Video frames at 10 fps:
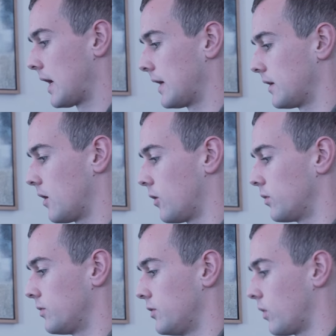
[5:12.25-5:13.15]
I
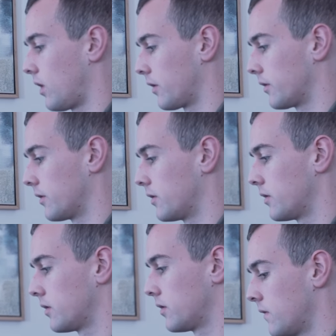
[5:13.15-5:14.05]
know you are
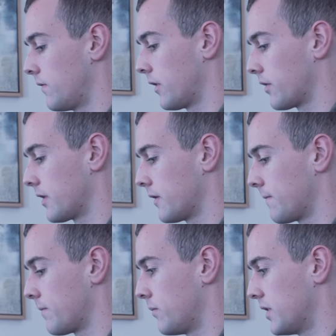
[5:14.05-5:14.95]

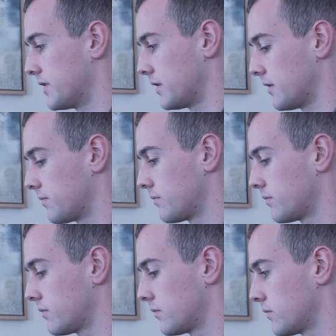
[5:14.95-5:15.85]
very busy,
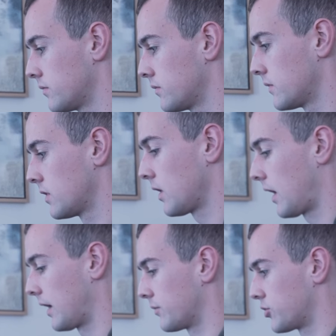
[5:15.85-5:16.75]

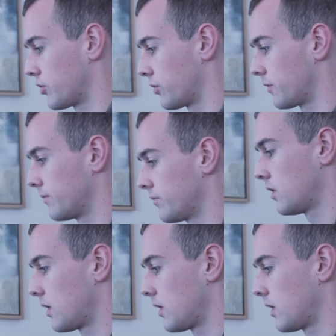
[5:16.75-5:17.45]
I am sure.